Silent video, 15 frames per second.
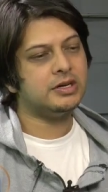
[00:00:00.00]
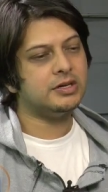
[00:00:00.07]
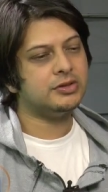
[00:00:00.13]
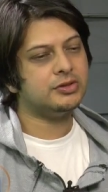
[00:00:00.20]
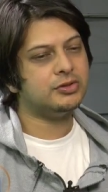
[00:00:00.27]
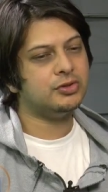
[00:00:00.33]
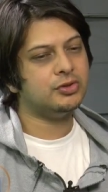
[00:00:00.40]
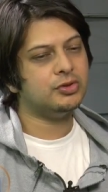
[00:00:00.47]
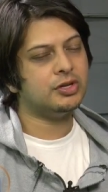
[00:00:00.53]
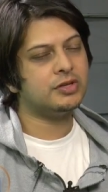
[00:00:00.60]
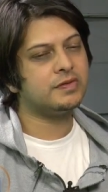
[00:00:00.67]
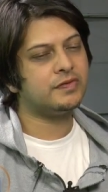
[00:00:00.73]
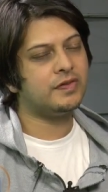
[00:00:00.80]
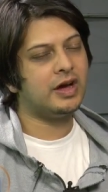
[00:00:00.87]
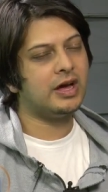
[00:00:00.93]
Do you
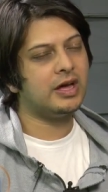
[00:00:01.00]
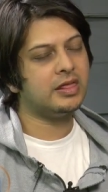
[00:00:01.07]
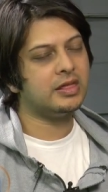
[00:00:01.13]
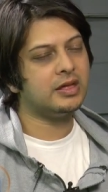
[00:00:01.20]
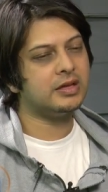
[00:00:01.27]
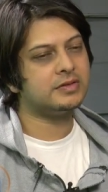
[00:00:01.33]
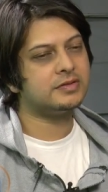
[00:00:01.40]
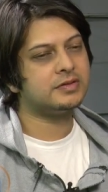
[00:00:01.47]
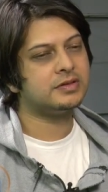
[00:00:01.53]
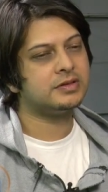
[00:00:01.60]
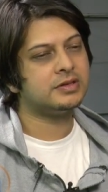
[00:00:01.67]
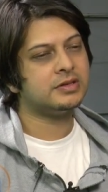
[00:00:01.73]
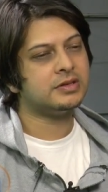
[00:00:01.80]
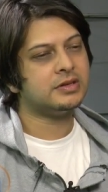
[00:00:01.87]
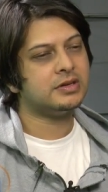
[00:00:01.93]
not find
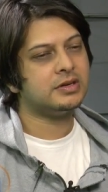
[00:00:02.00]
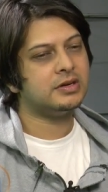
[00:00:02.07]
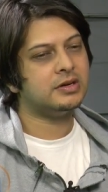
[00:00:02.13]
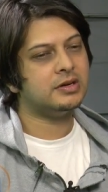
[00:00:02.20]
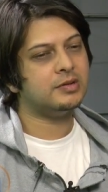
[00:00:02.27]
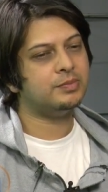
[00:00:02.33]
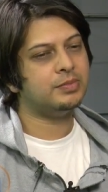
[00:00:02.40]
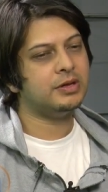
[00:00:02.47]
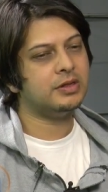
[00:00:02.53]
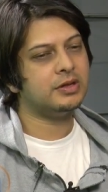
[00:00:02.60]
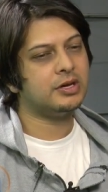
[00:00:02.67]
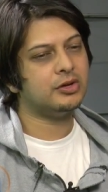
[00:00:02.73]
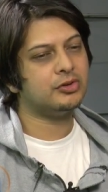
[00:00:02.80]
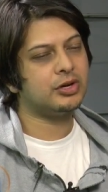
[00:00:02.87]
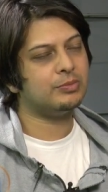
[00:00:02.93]
that
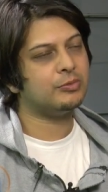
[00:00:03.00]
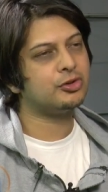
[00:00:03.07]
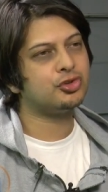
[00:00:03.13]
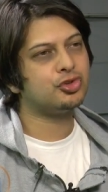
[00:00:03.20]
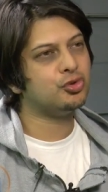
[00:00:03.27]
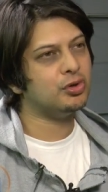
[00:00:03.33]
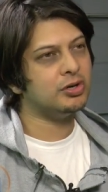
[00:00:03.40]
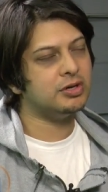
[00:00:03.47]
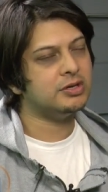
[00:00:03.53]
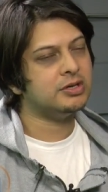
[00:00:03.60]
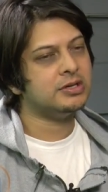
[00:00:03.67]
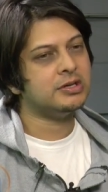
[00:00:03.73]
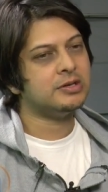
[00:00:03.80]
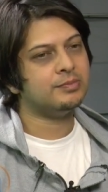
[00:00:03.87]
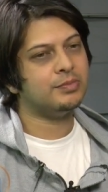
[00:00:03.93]
being the coach, I'm not sure,
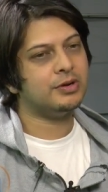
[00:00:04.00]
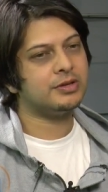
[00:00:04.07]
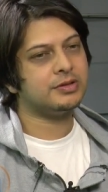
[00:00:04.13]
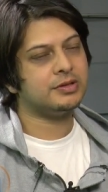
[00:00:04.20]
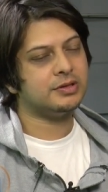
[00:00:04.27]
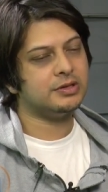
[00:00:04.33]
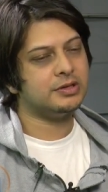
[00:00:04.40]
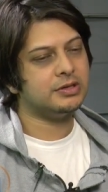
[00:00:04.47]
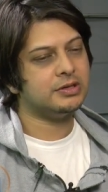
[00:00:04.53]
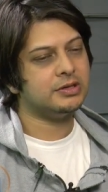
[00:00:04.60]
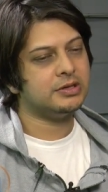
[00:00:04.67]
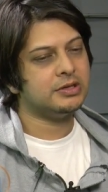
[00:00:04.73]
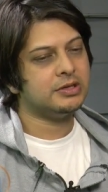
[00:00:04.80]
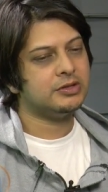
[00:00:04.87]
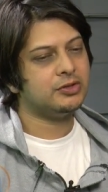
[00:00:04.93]
but
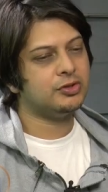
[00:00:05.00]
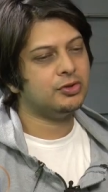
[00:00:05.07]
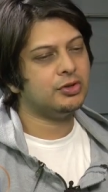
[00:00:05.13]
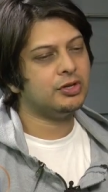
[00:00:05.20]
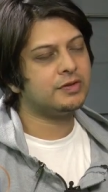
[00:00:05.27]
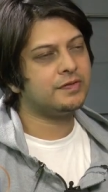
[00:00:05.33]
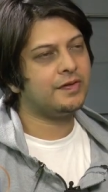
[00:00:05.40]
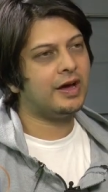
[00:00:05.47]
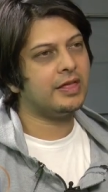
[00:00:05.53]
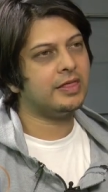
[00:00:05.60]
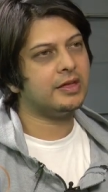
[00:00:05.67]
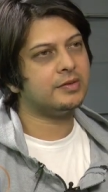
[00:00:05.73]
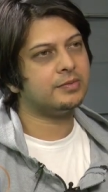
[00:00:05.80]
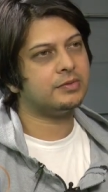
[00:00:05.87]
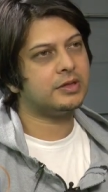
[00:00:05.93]
do you not
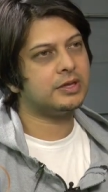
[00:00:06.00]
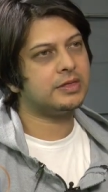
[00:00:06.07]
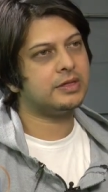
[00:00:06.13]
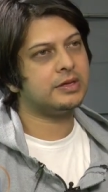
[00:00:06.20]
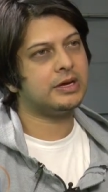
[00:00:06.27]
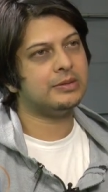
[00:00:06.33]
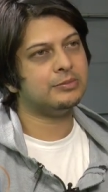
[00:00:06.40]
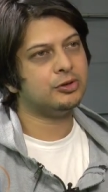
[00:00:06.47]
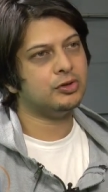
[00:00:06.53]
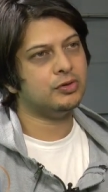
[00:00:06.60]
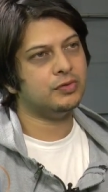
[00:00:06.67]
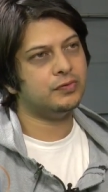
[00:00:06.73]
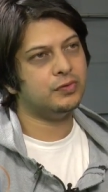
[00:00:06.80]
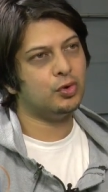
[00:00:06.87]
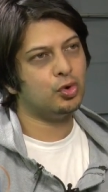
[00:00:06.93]
find that they come
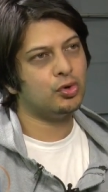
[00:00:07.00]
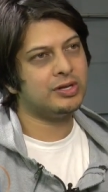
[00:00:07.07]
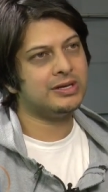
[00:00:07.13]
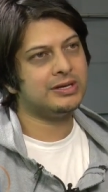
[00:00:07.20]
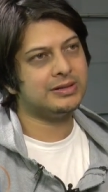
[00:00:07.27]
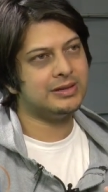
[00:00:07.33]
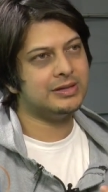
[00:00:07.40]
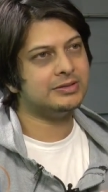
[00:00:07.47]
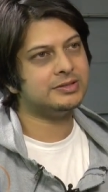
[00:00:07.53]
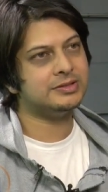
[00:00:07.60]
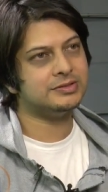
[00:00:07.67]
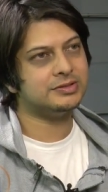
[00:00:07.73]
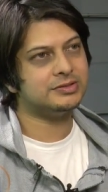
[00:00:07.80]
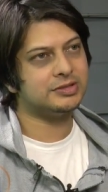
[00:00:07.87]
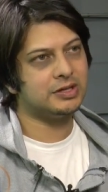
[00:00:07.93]
to you for cricket
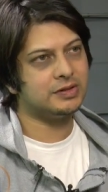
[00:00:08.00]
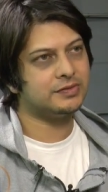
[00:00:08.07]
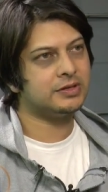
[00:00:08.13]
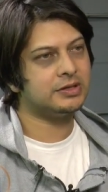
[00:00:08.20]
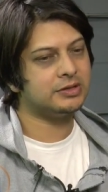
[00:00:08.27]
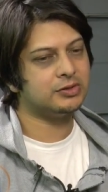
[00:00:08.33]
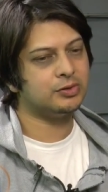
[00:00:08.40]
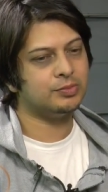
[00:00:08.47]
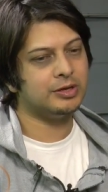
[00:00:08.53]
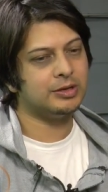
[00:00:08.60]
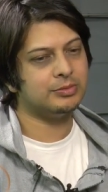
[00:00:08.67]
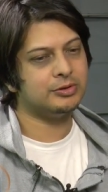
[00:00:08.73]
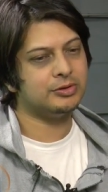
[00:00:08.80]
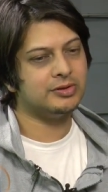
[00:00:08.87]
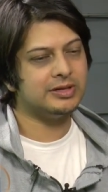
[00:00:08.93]
lessons itself and to
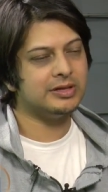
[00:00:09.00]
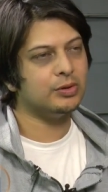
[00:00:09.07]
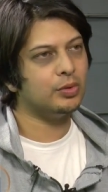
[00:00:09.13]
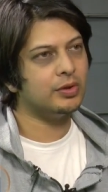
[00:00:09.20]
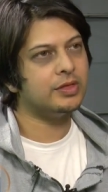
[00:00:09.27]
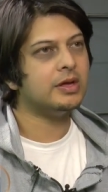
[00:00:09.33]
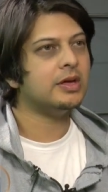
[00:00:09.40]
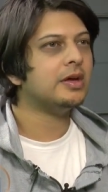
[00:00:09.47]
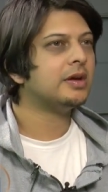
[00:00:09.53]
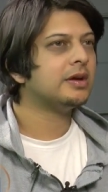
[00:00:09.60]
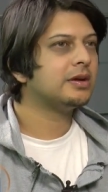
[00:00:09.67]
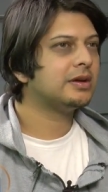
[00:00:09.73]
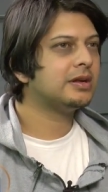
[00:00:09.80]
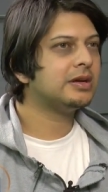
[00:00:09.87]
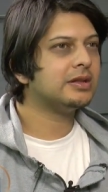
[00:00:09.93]
be able to deal with
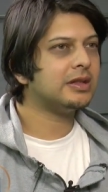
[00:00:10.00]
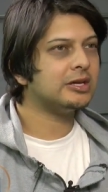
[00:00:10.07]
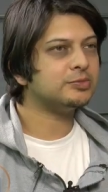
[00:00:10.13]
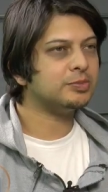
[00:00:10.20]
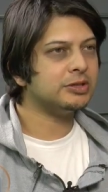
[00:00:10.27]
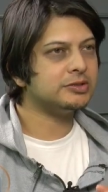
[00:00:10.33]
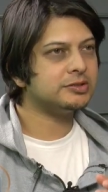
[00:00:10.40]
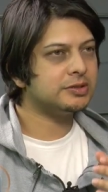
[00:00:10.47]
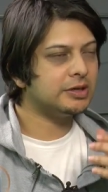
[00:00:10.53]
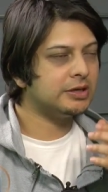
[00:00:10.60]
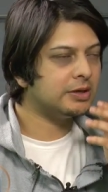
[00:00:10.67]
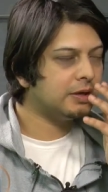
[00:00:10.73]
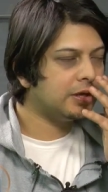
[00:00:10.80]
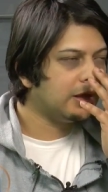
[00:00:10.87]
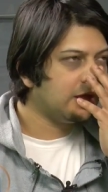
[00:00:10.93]
cricket aspects,
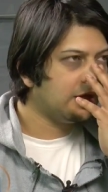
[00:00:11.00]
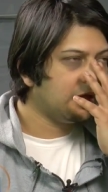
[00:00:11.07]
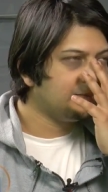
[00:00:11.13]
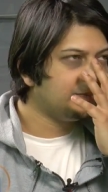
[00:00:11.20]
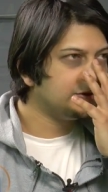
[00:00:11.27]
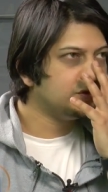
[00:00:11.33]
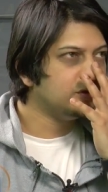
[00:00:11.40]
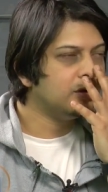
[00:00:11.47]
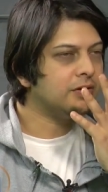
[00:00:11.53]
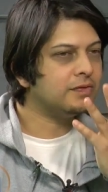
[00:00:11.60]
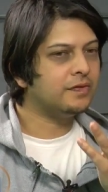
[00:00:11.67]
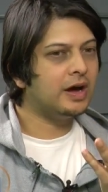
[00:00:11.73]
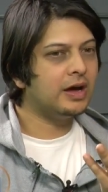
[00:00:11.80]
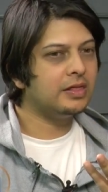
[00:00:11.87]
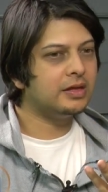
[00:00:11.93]
but do you
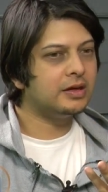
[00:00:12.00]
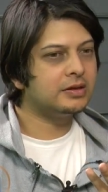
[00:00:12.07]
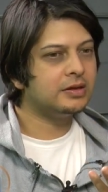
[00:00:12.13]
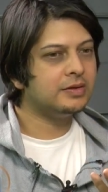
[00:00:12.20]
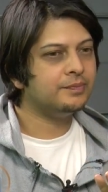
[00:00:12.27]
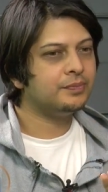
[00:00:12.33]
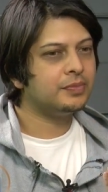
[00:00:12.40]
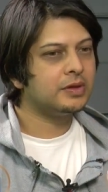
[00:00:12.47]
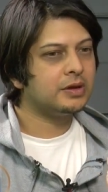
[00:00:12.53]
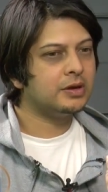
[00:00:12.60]
not find that